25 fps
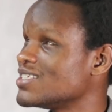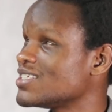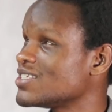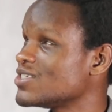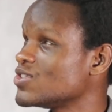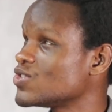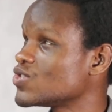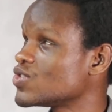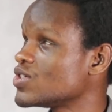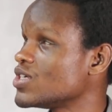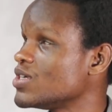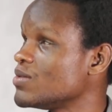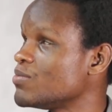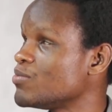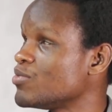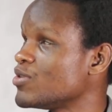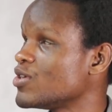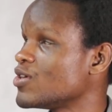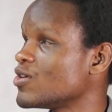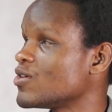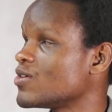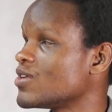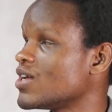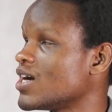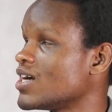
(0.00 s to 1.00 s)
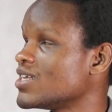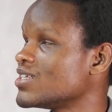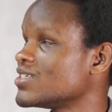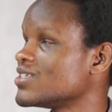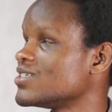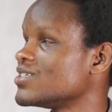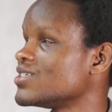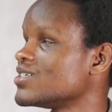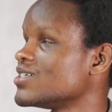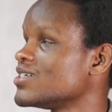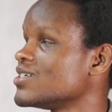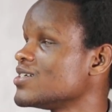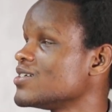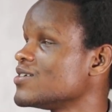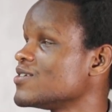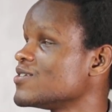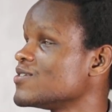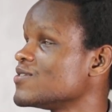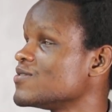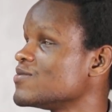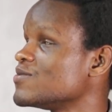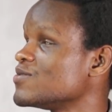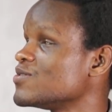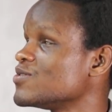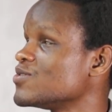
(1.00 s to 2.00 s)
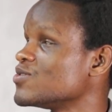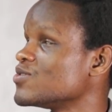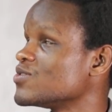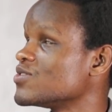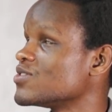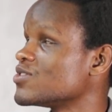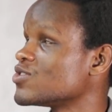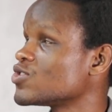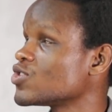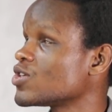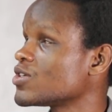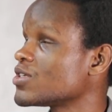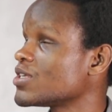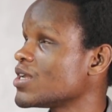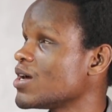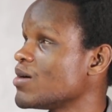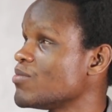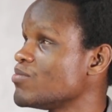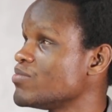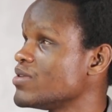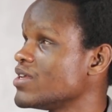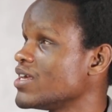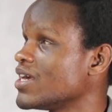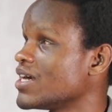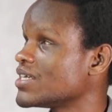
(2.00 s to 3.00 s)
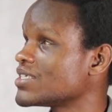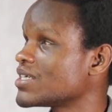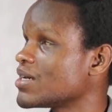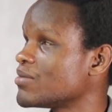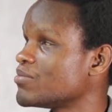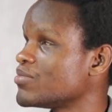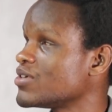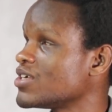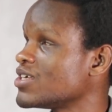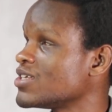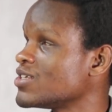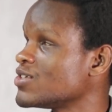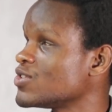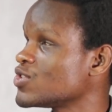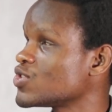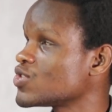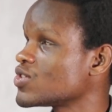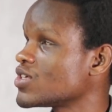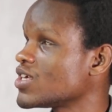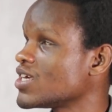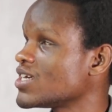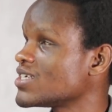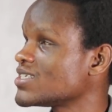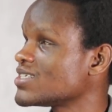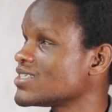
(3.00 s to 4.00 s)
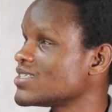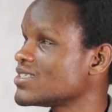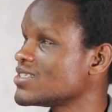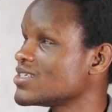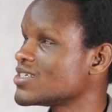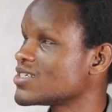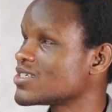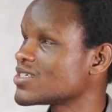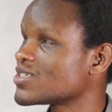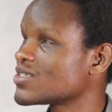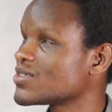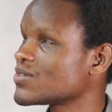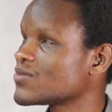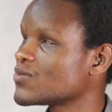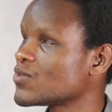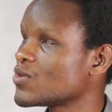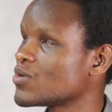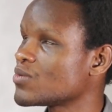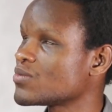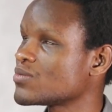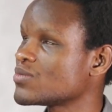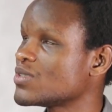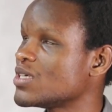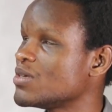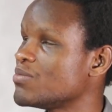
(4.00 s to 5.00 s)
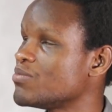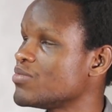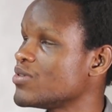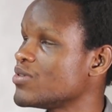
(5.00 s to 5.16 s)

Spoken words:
I listen to EPL and Tottenham players are beginning to get sticks from